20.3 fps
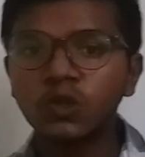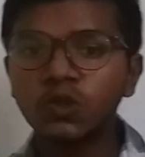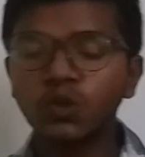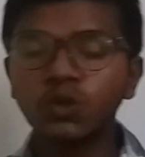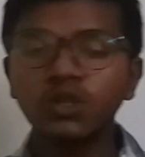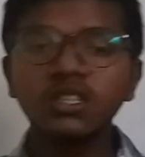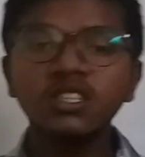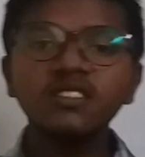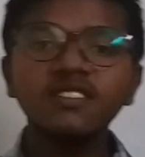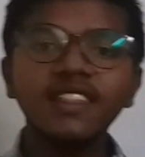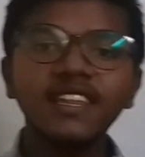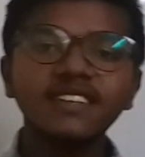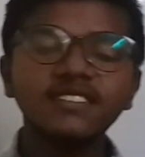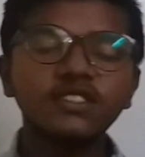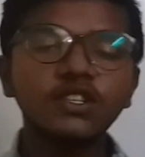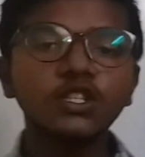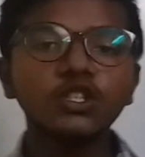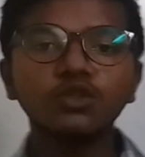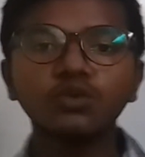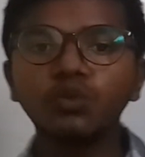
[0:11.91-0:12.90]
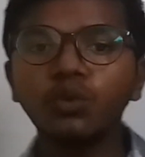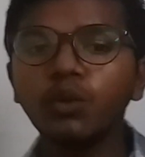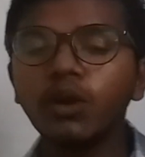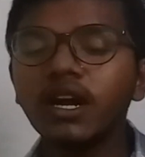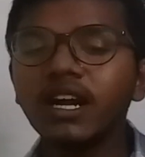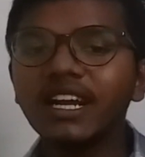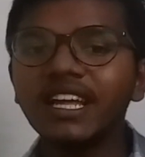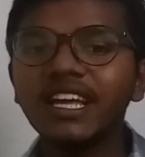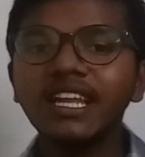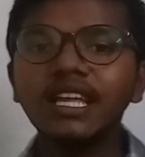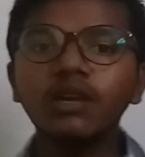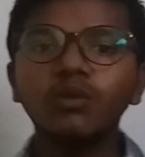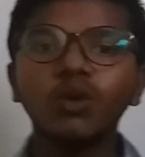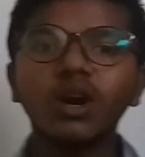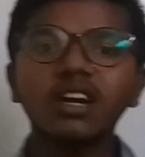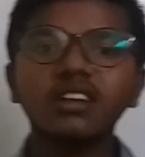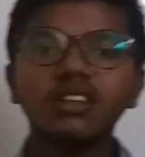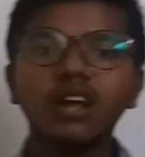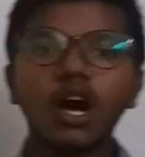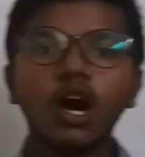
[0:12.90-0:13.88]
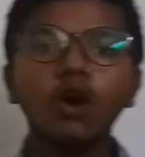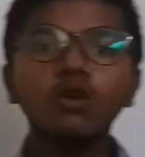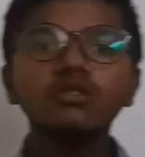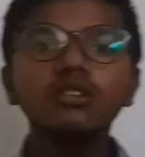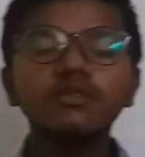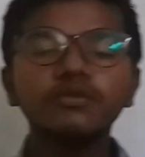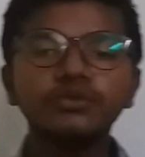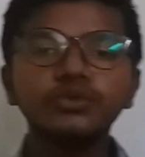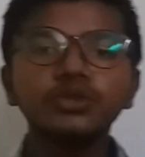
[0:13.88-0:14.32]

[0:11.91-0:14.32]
So in these lectures, we will be dealing with how the